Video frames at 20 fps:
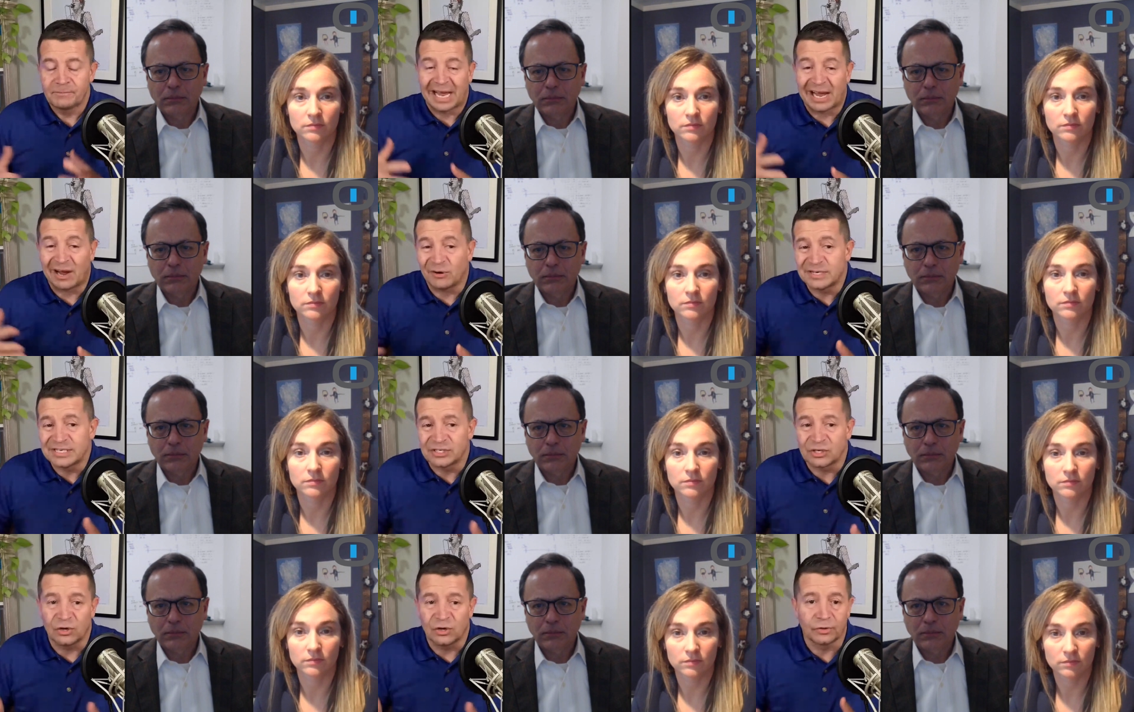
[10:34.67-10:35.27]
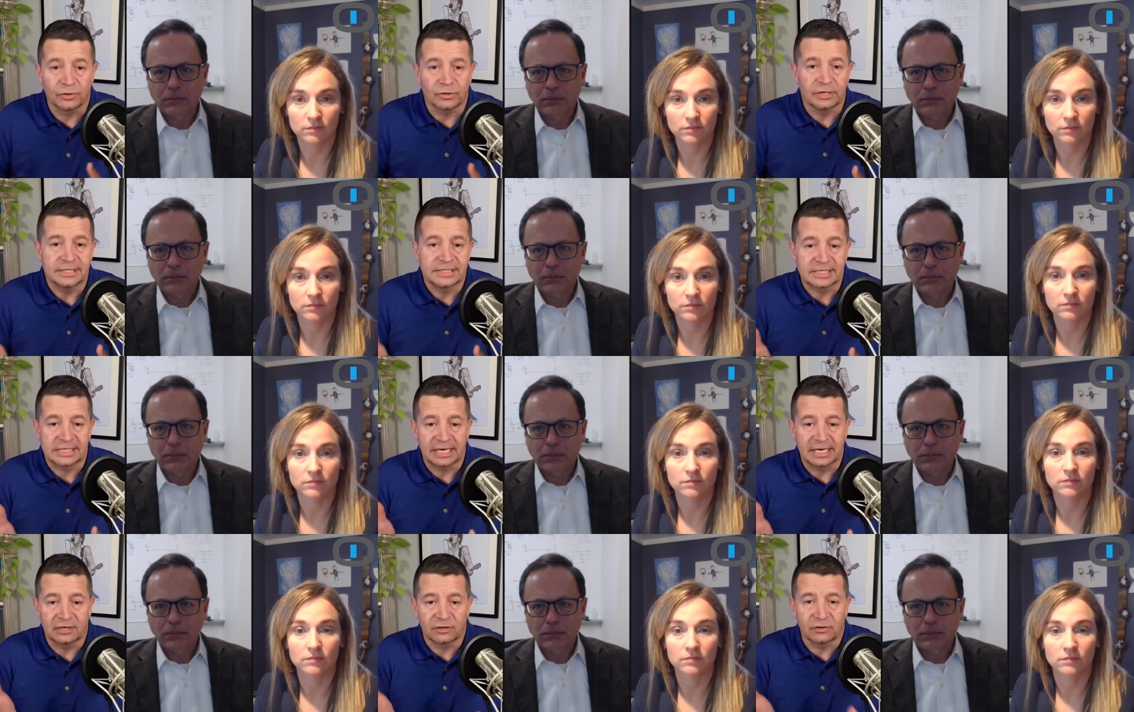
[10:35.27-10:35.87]
Speaker 1: how has Owner
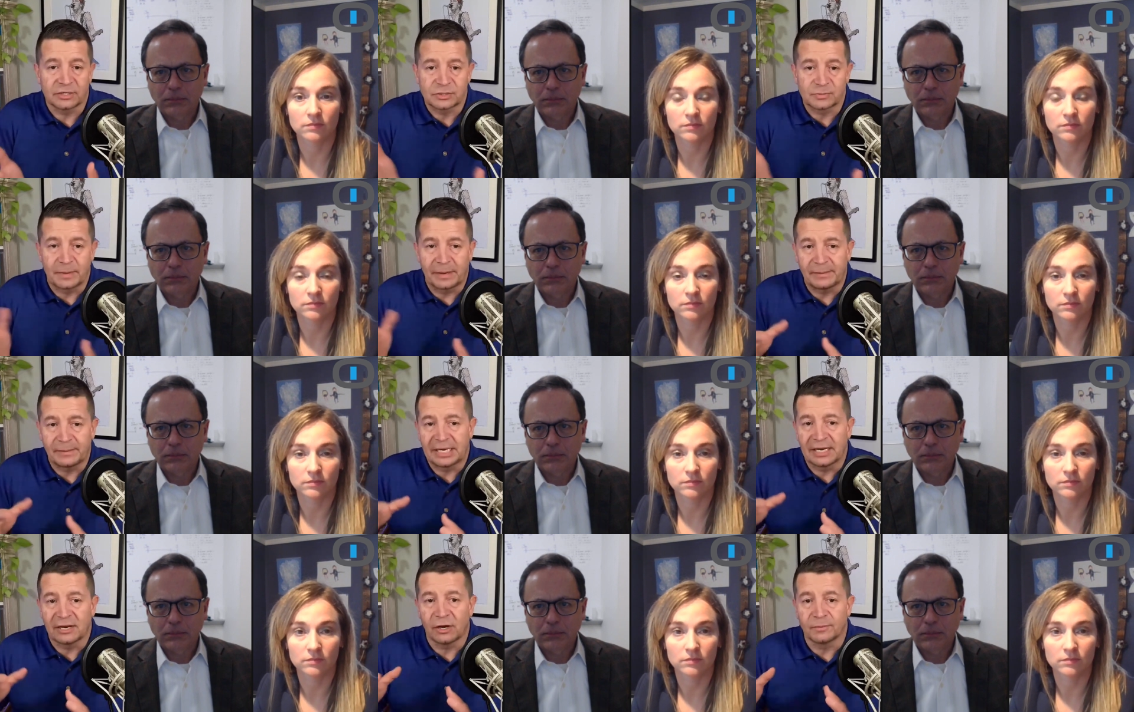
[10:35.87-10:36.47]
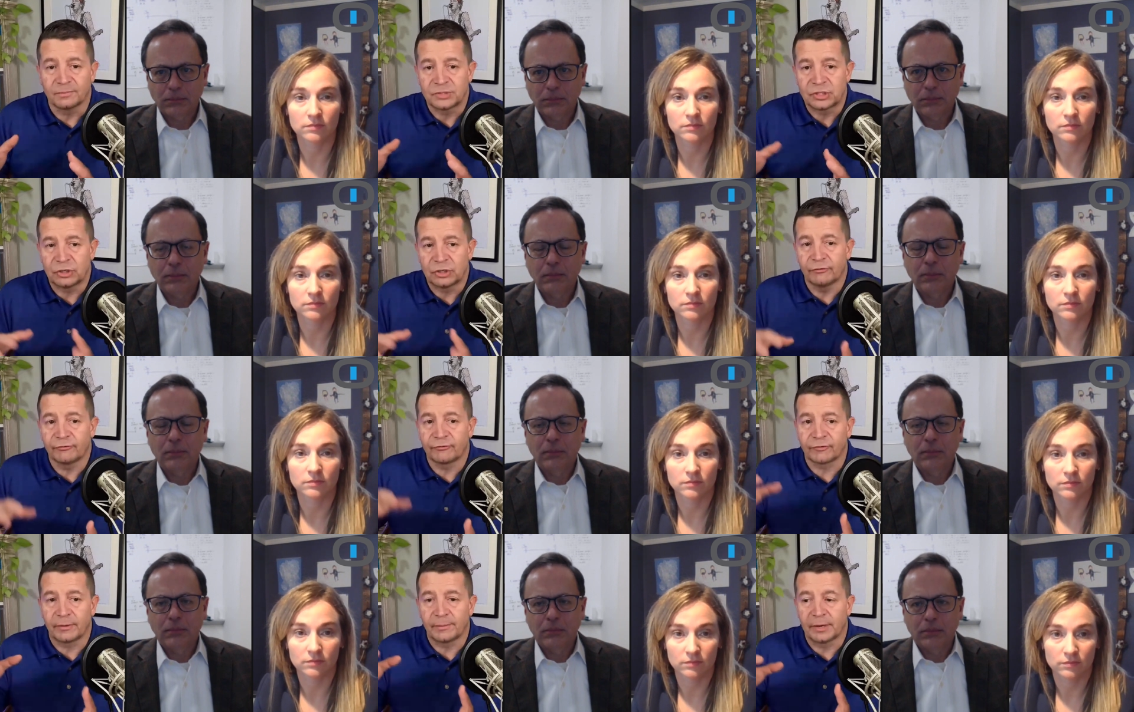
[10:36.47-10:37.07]
Insite, Chris, maybe helped
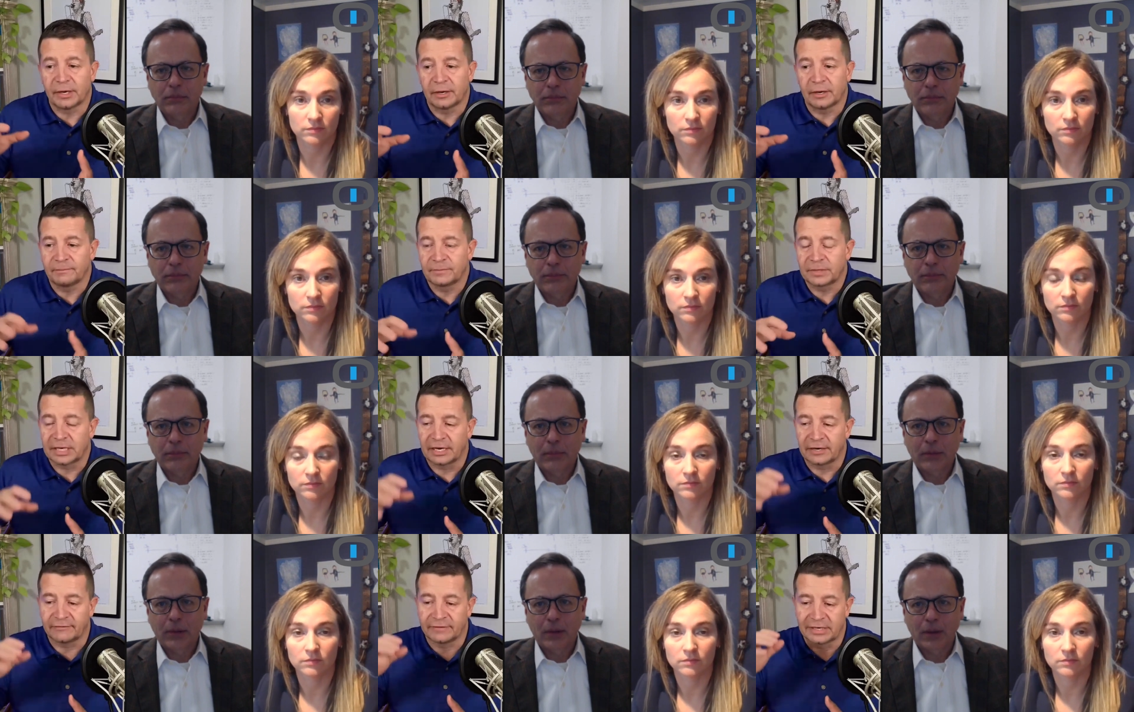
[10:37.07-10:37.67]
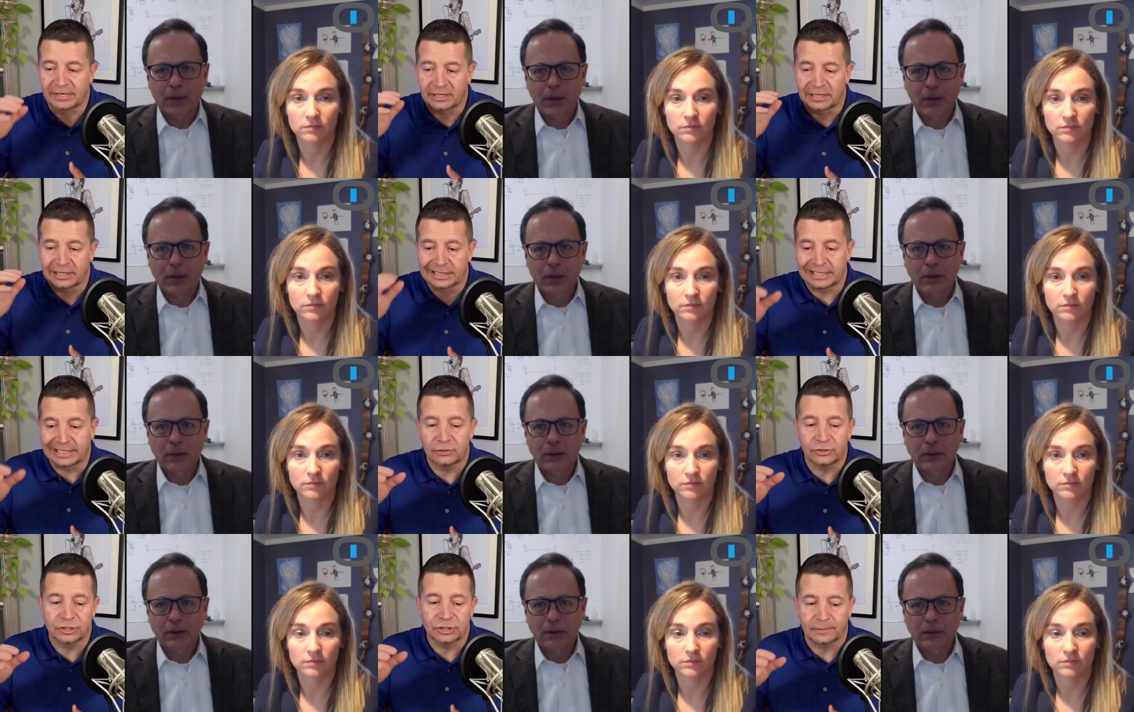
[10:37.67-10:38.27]
you from a kind of a
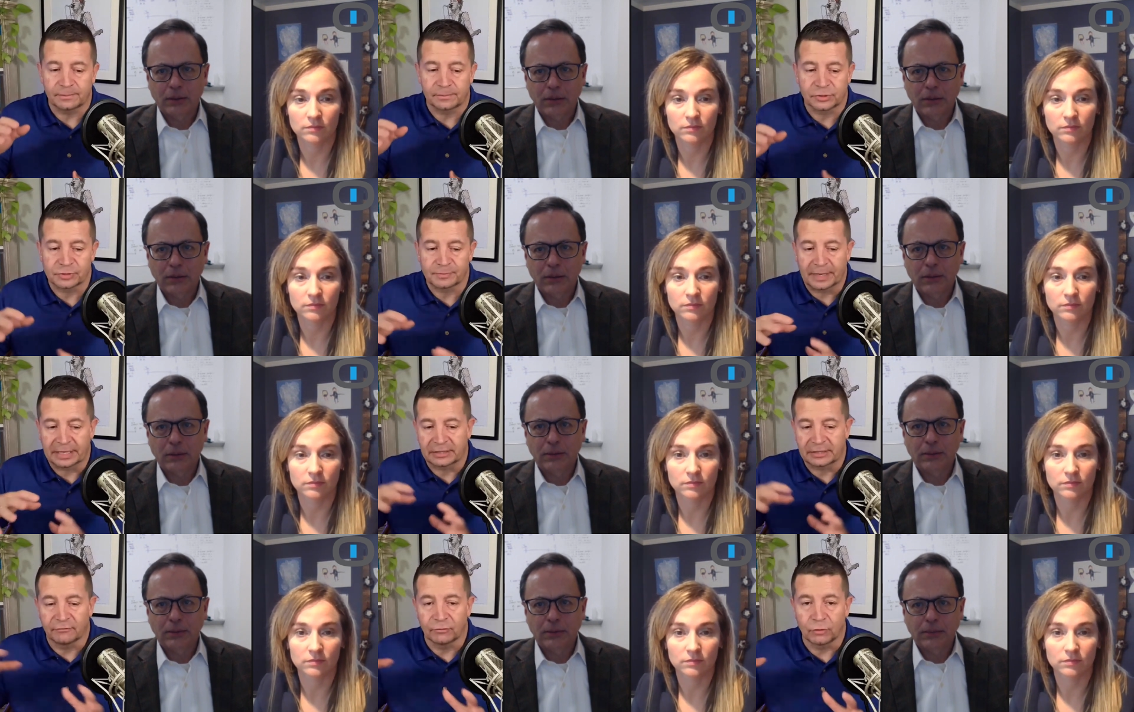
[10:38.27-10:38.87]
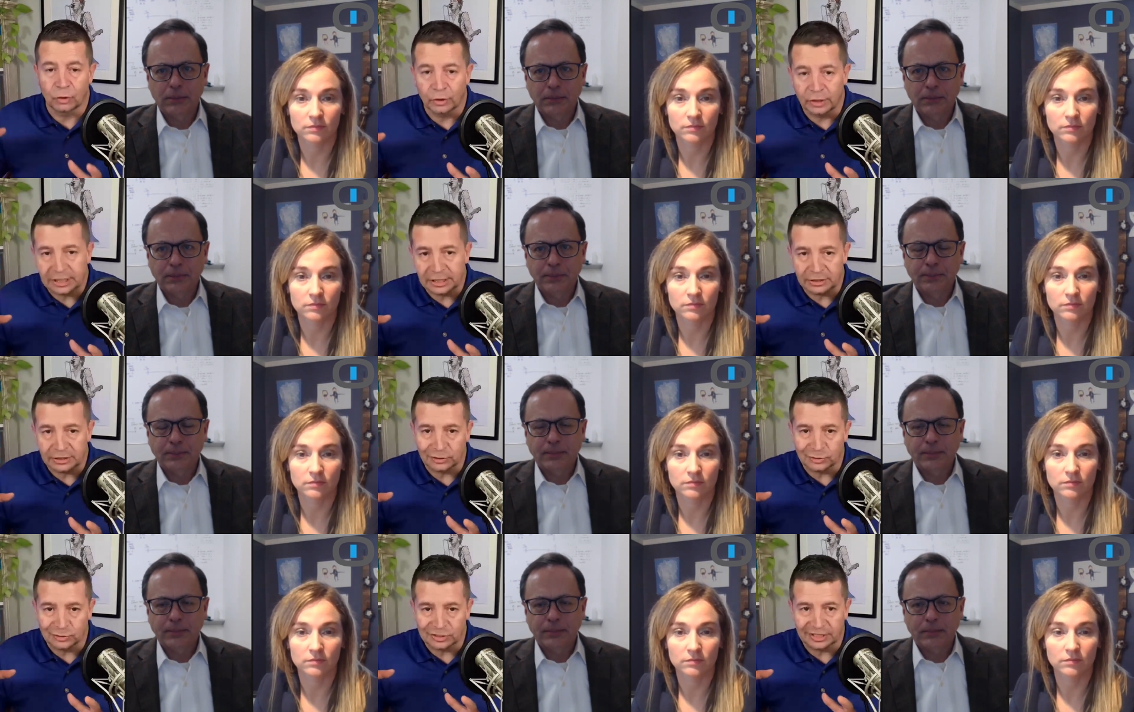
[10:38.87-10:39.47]
leadership perspective, look
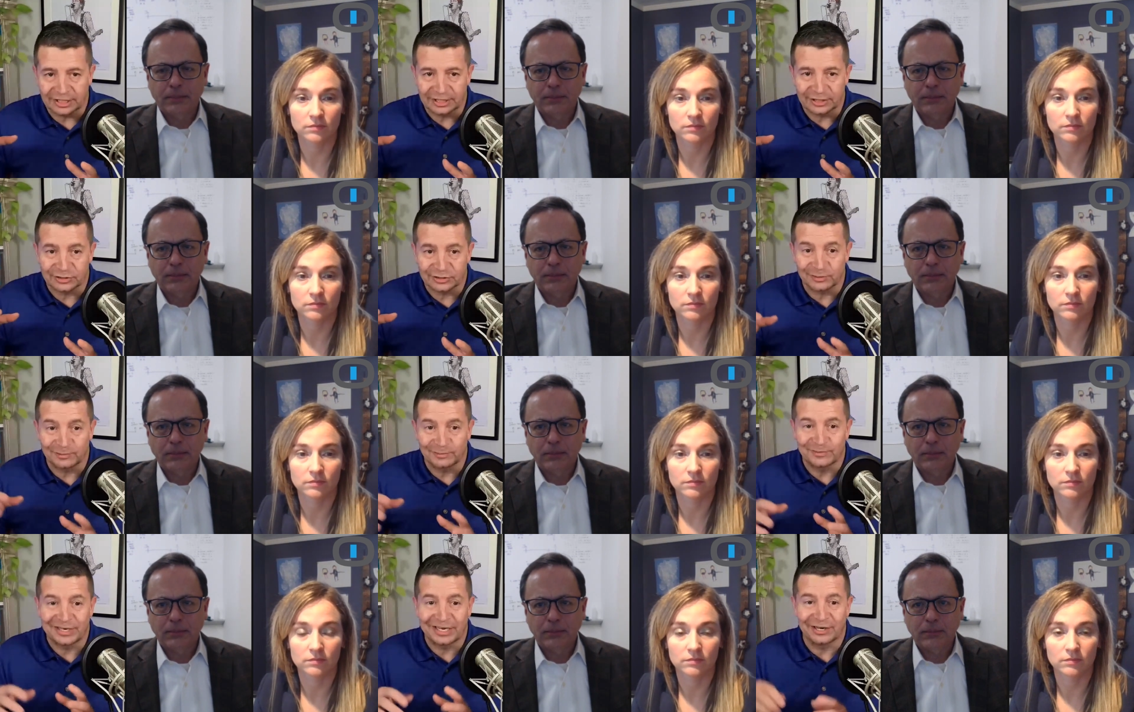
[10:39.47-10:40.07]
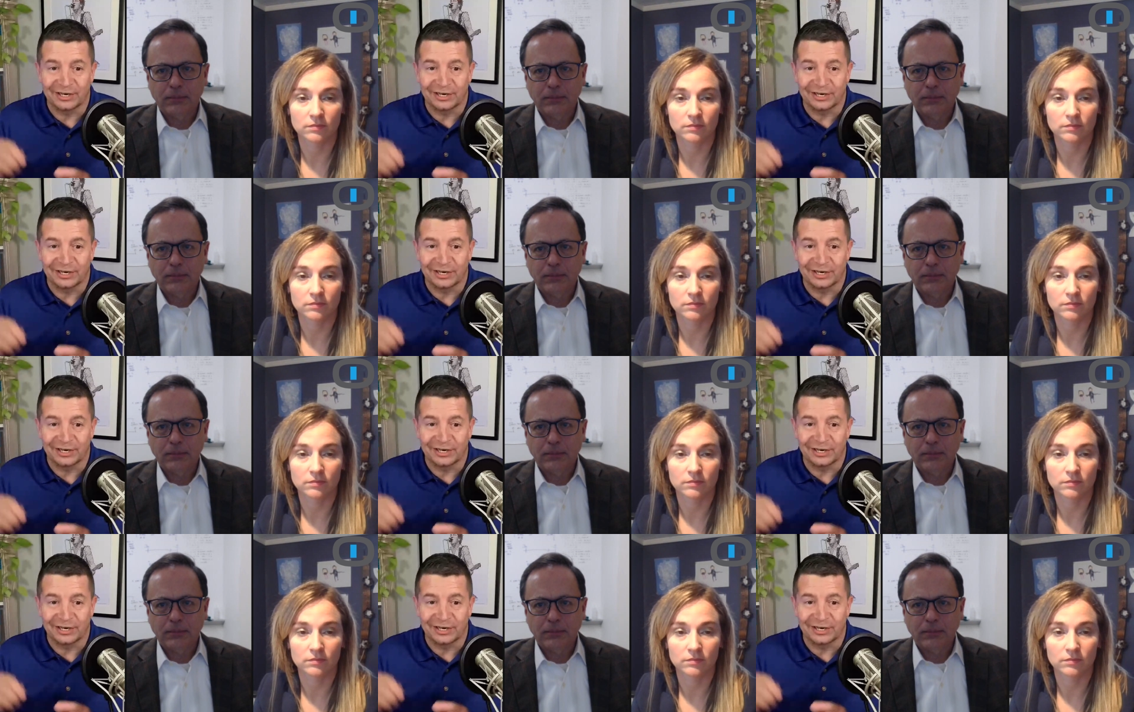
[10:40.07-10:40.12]
at those things from,